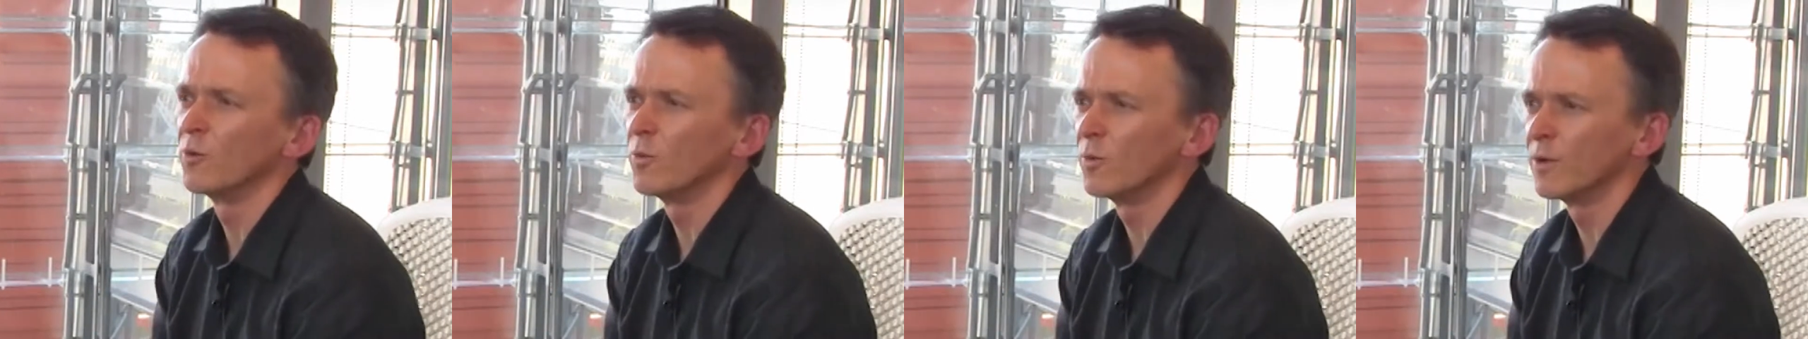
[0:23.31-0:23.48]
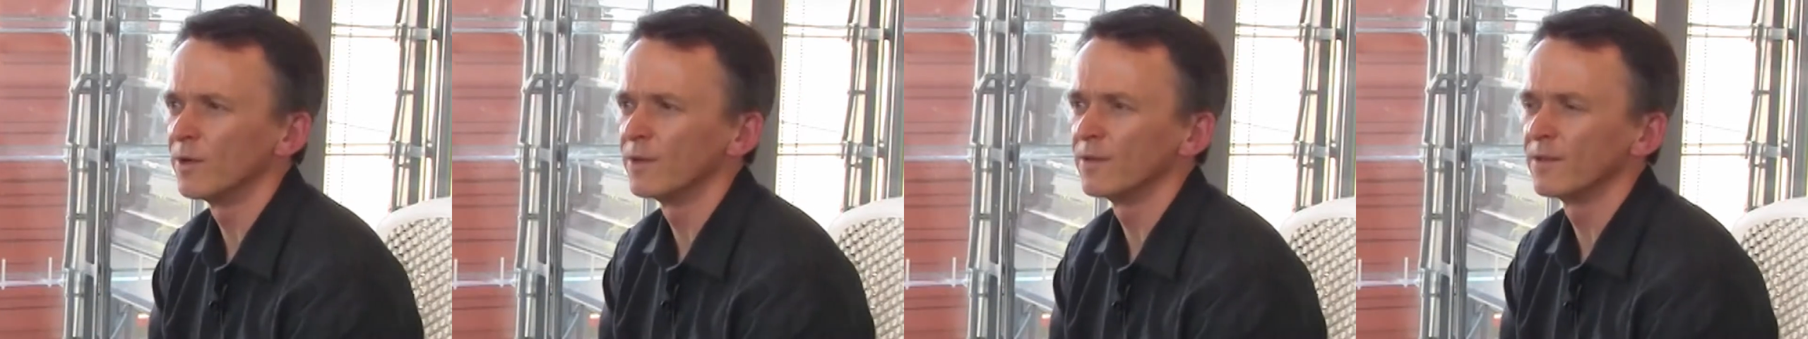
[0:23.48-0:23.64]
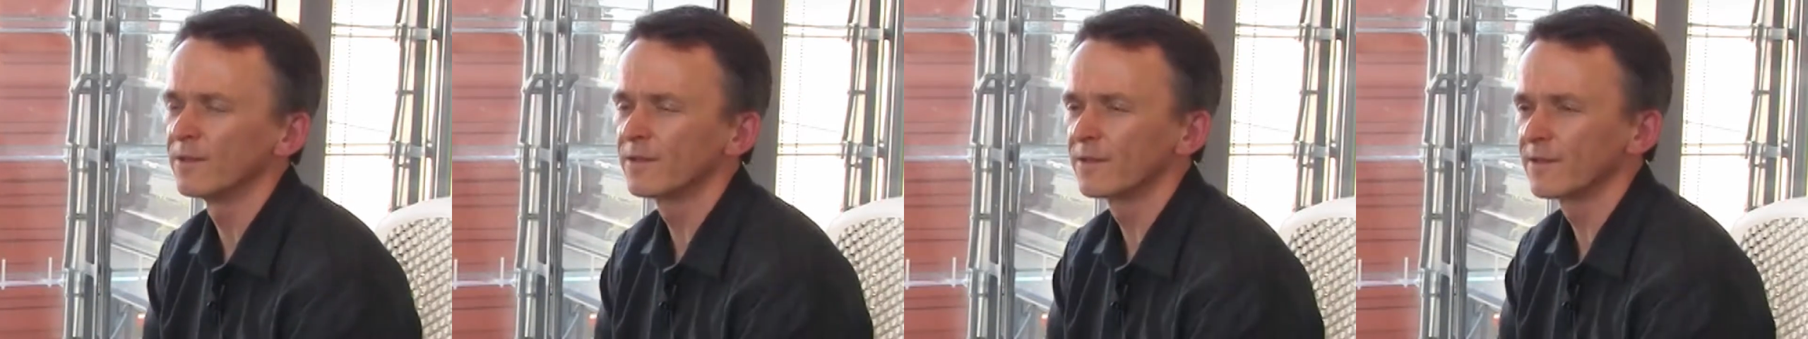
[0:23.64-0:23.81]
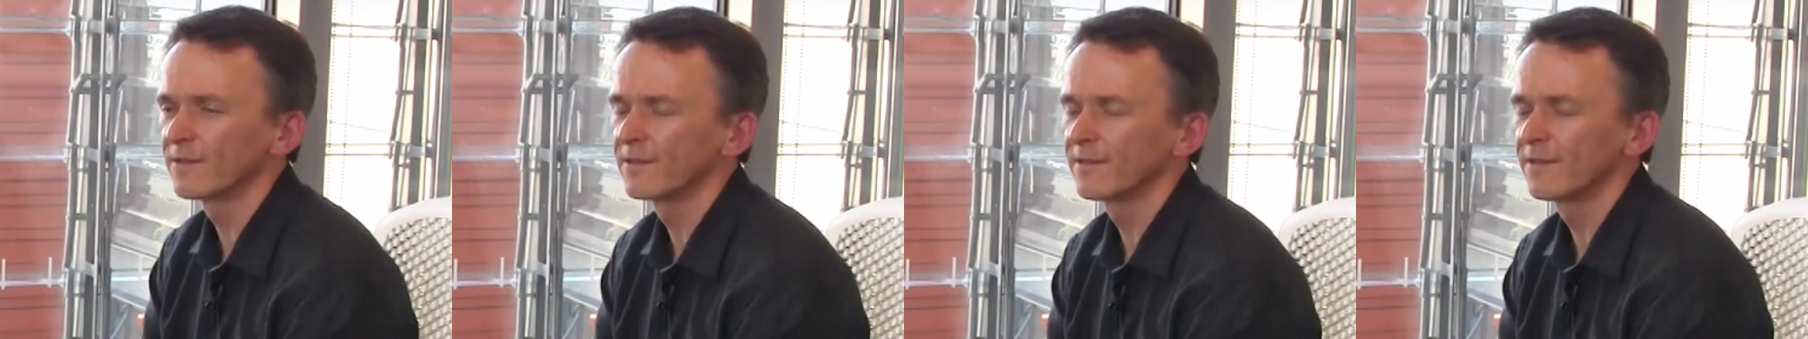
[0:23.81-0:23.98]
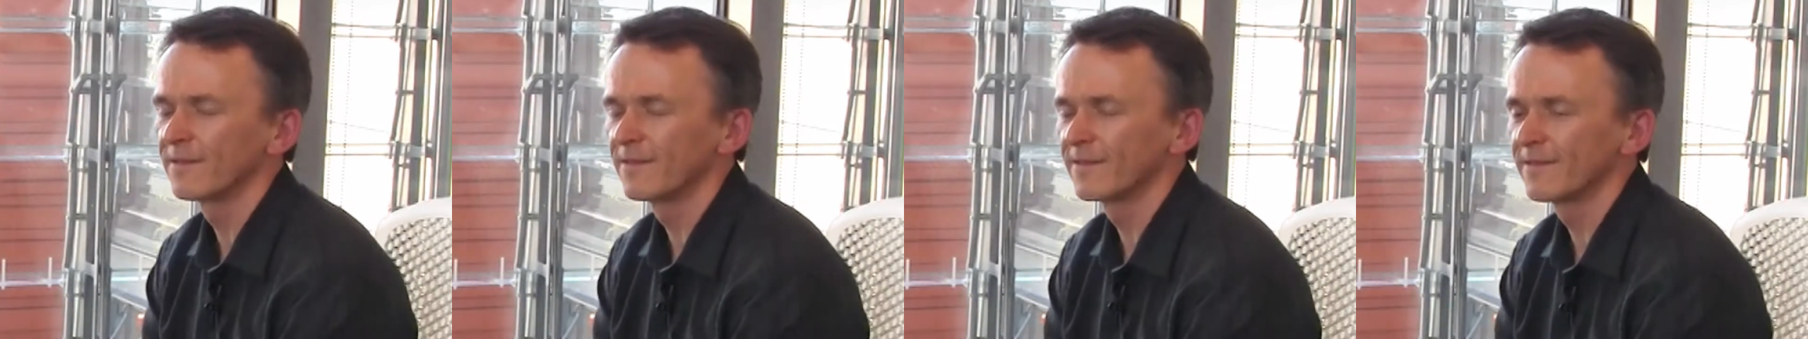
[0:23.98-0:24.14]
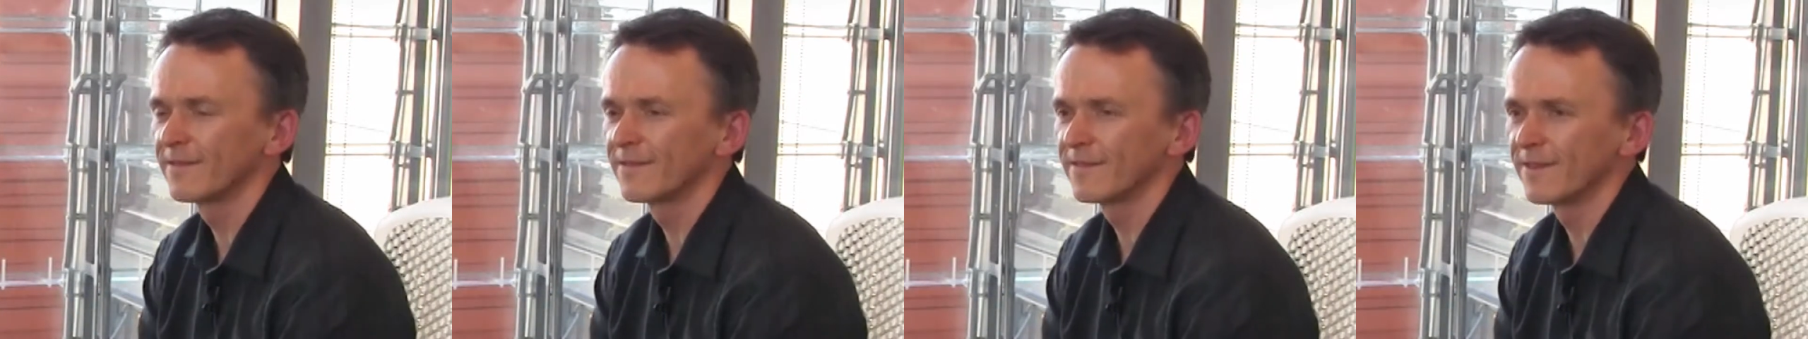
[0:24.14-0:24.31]
world,
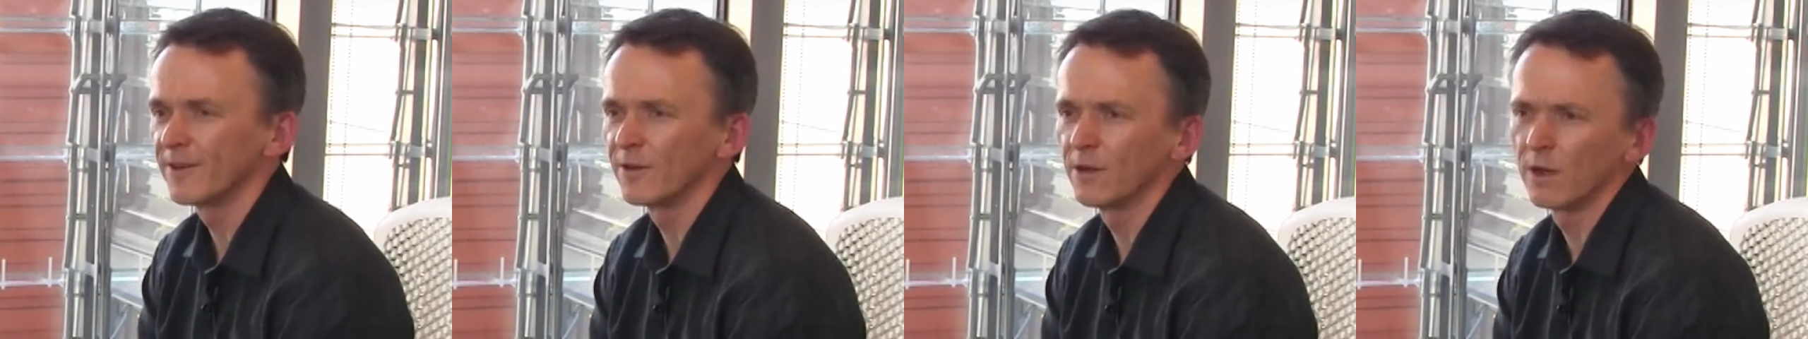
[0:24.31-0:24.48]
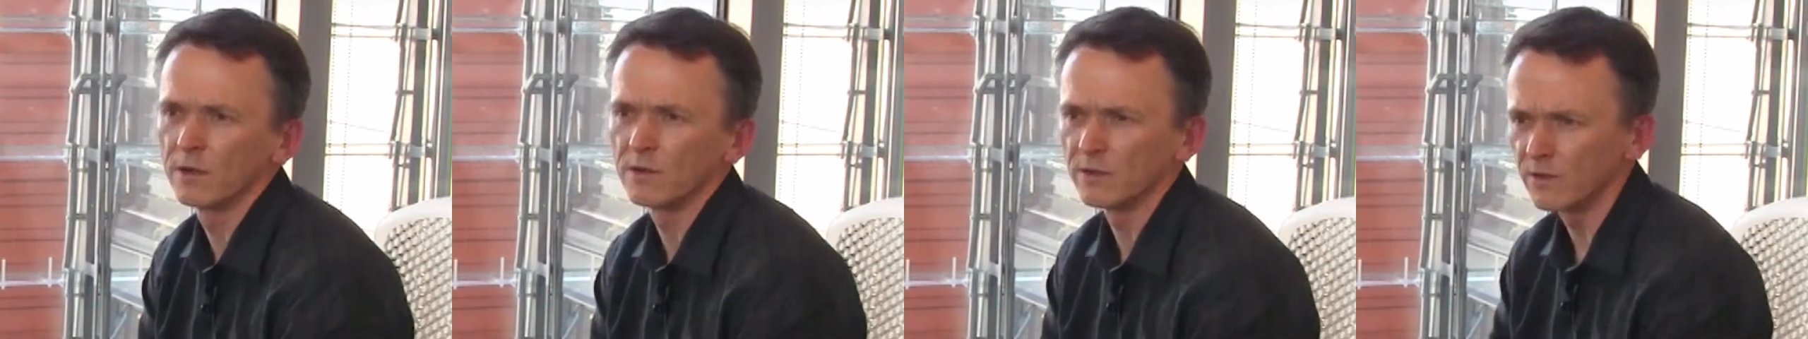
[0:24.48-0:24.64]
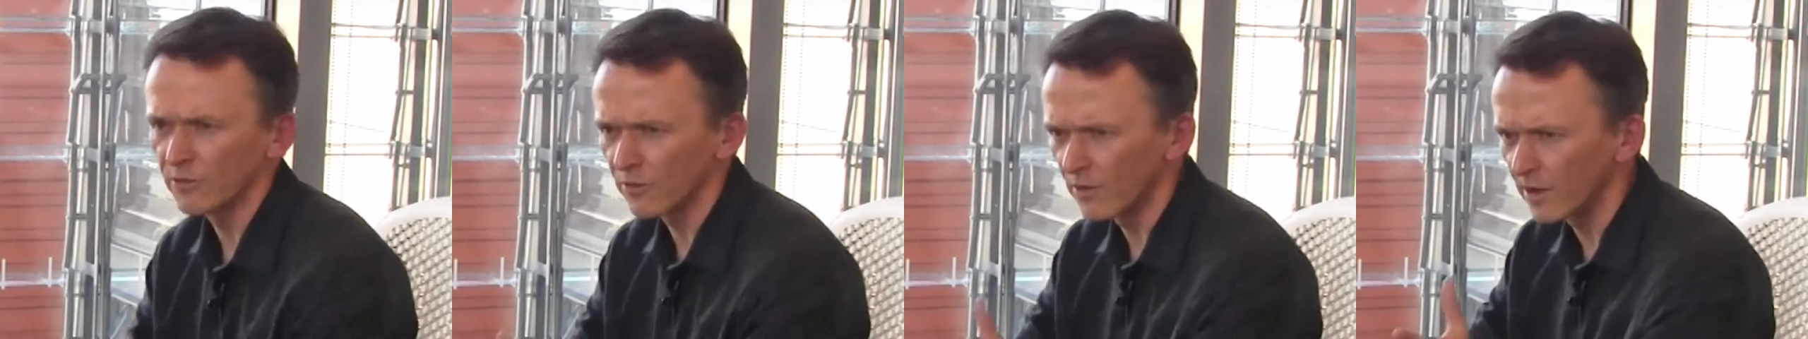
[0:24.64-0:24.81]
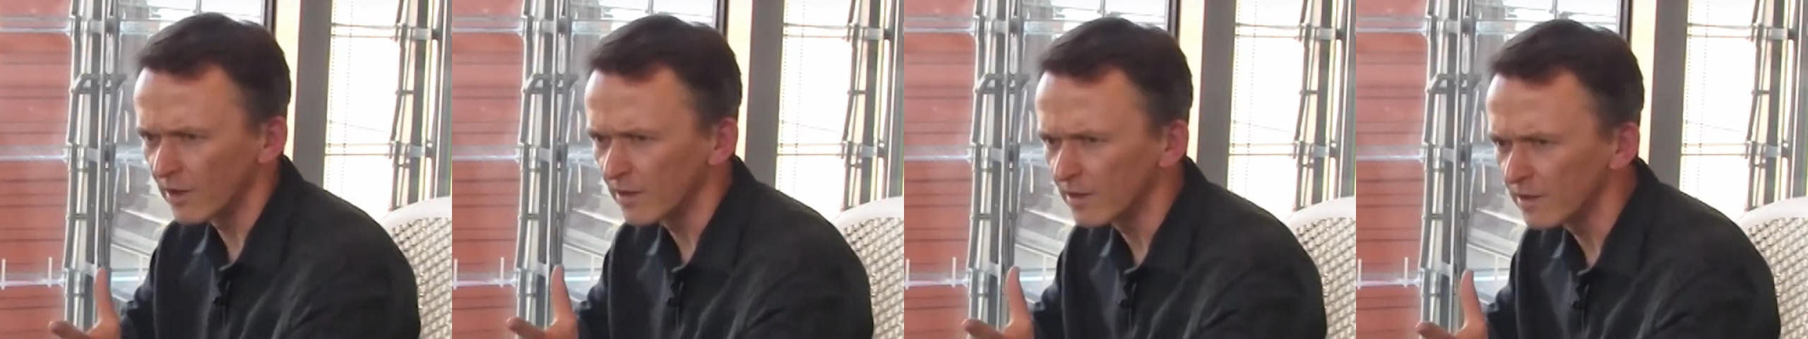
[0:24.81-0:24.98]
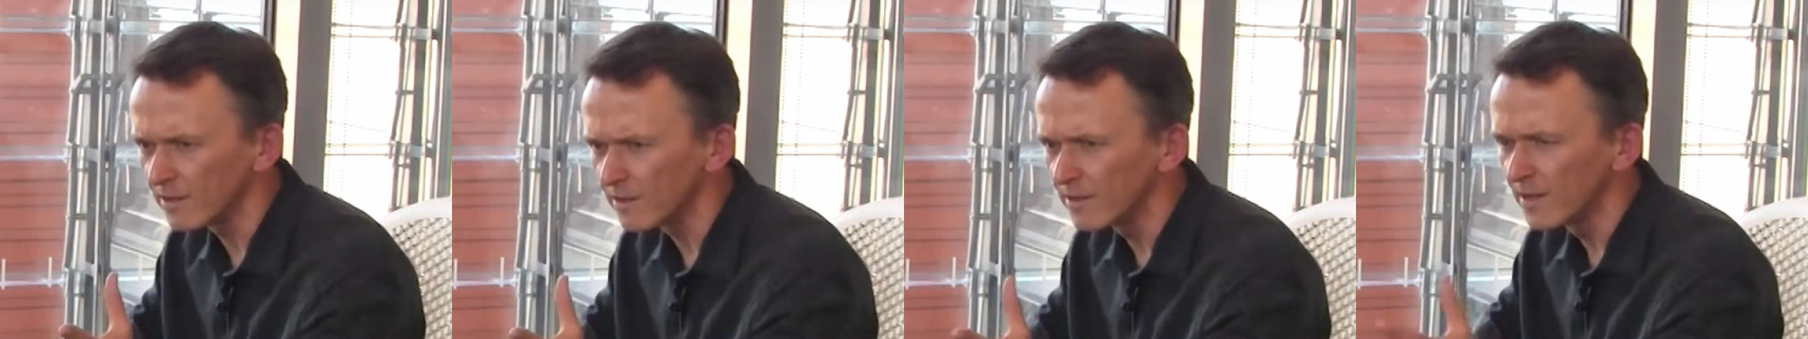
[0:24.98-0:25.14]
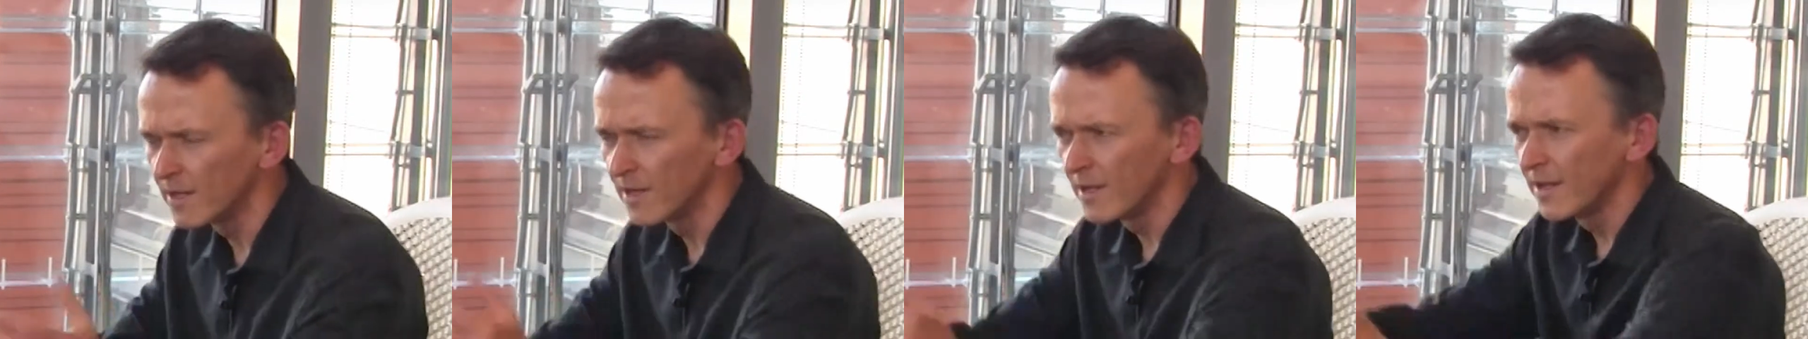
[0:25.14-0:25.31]
you know, holy
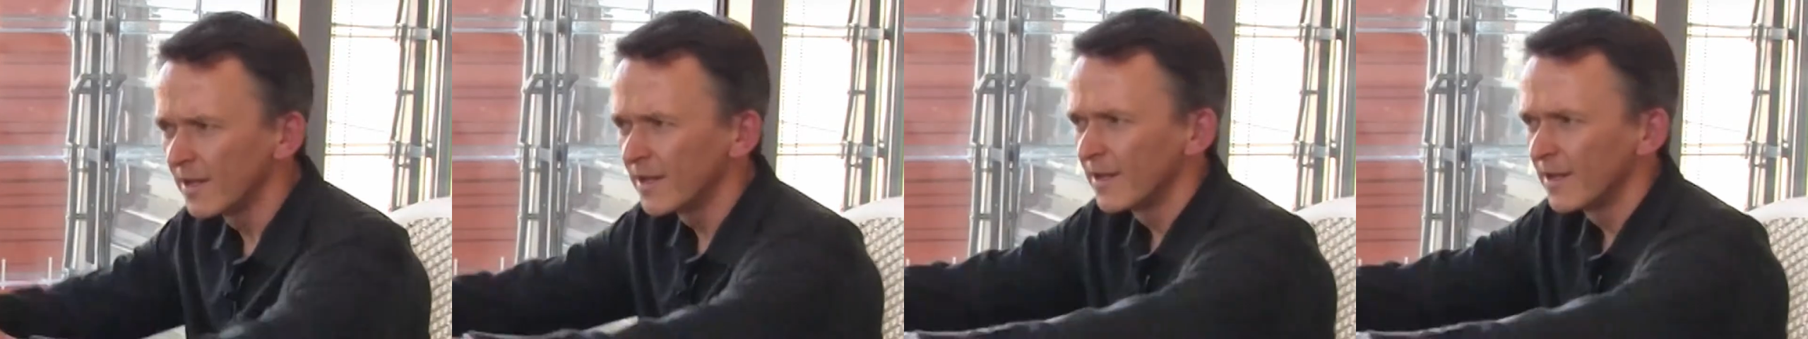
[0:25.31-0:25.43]
grail,